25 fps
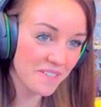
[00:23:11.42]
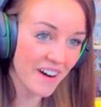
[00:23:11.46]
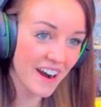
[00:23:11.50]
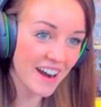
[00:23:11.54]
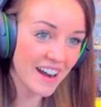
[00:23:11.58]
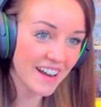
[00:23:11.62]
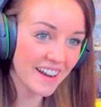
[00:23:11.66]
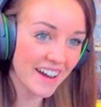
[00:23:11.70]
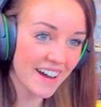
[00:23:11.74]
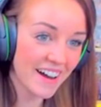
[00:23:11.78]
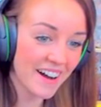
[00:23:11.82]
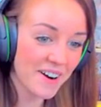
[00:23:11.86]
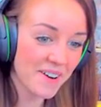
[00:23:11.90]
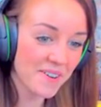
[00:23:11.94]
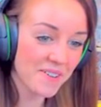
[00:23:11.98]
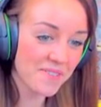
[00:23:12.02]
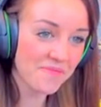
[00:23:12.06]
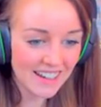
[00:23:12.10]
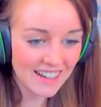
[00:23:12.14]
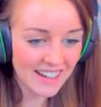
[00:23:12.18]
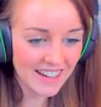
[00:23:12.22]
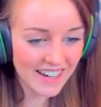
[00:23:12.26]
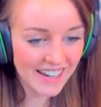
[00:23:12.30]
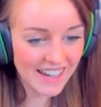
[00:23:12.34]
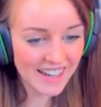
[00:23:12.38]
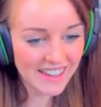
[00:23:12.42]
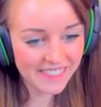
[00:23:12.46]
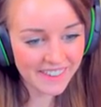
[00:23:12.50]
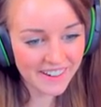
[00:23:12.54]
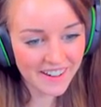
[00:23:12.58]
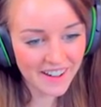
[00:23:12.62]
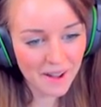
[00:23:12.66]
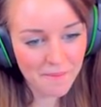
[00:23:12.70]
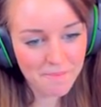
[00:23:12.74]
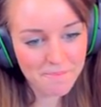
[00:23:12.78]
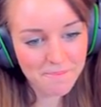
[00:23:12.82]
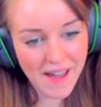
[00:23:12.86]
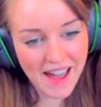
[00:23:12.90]
right now. Look at
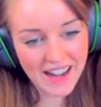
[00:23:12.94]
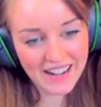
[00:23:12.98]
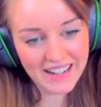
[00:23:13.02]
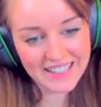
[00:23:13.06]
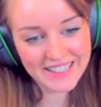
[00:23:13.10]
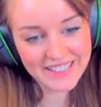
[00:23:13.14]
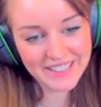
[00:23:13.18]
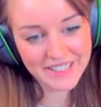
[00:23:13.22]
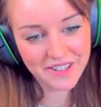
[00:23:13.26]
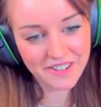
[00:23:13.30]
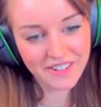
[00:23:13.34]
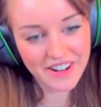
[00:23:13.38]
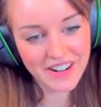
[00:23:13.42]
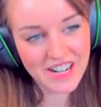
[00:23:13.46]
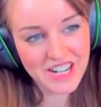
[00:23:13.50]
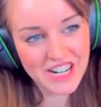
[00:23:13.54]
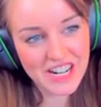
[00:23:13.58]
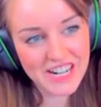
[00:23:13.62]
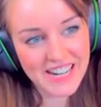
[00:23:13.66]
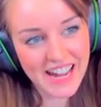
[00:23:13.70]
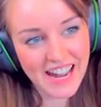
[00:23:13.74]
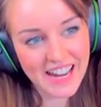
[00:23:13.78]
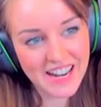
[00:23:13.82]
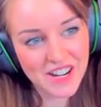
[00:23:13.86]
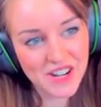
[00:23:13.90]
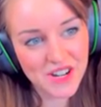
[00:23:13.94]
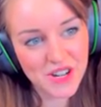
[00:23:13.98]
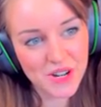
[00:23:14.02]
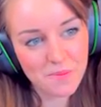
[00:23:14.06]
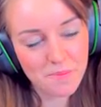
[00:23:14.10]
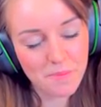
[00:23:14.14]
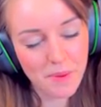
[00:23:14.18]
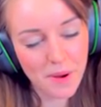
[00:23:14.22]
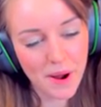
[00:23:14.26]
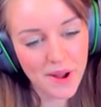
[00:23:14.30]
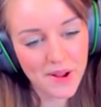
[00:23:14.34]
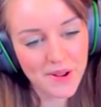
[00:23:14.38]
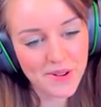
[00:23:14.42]
the belly scritch attention
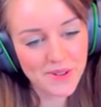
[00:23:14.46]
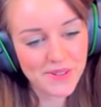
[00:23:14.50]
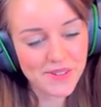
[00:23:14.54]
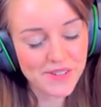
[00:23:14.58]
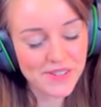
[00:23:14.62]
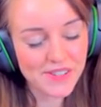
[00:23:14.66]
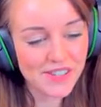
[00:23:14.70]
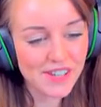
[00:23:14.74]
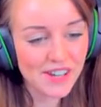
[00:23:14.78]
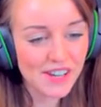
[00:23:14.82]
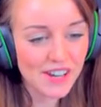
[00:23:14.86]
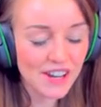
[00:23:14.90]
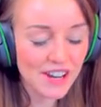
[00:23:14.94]
pose.